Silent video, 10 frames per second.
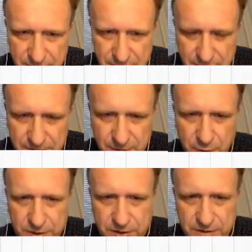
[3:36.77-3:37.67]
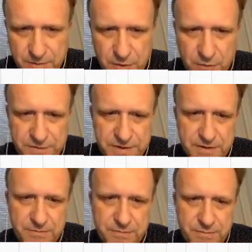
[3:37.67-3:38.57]
the logarithm of
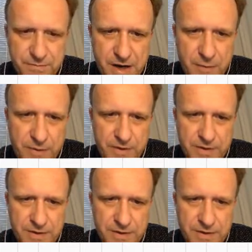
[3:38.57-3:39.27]
the power